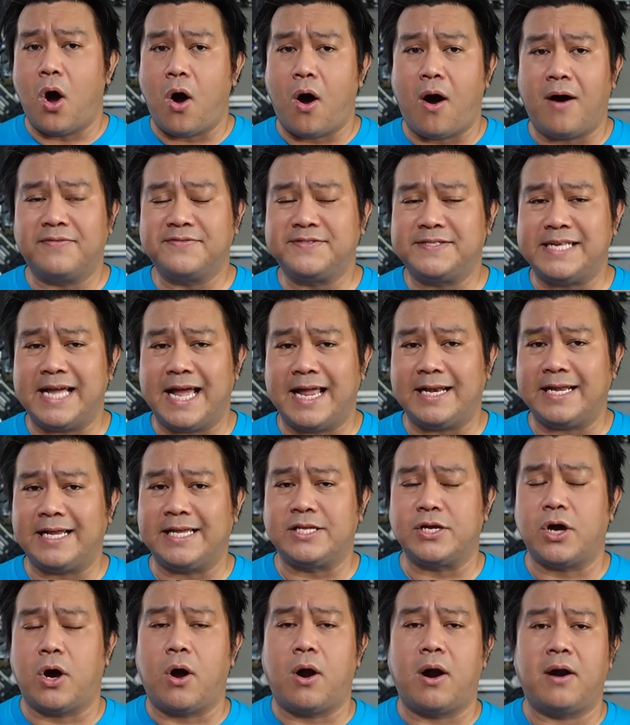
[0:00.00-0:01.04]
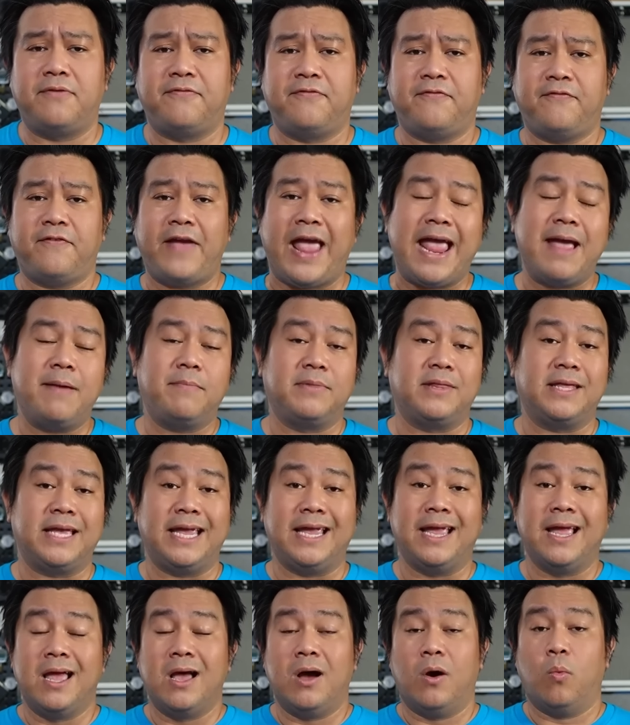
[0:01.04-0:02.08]
offset guitar
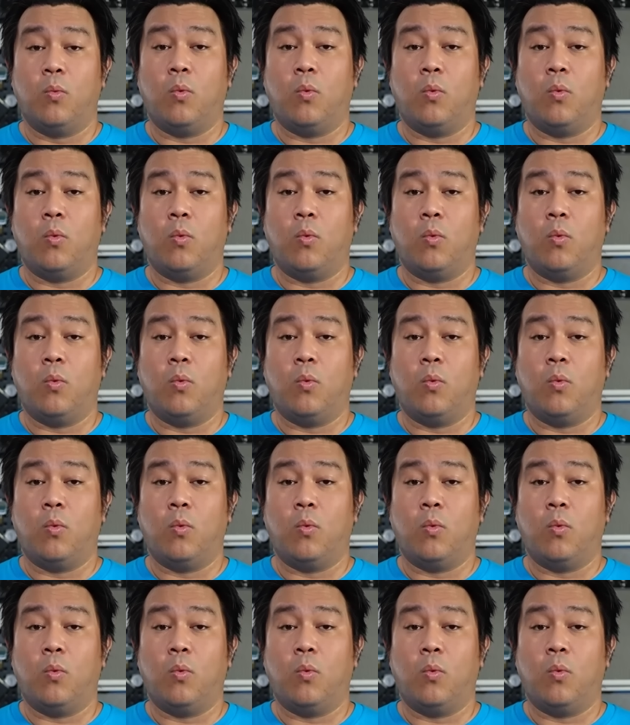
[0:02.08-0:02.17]
family,